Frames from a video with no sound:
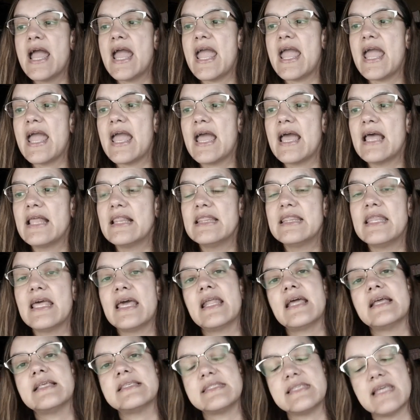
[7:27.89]
And
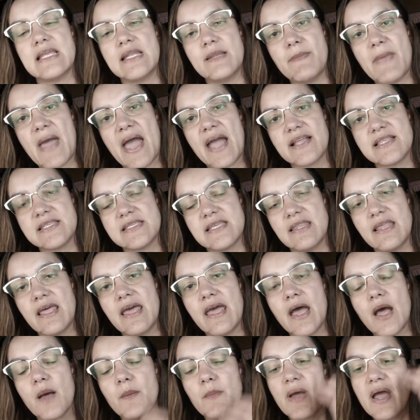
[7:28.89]
then I send it back to
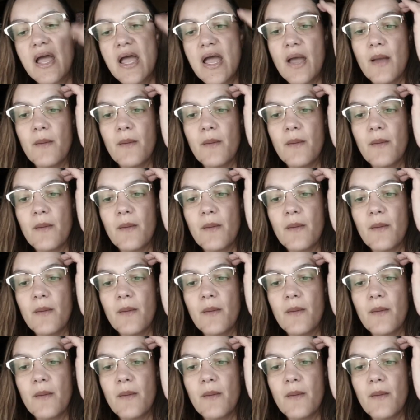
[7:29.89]
them,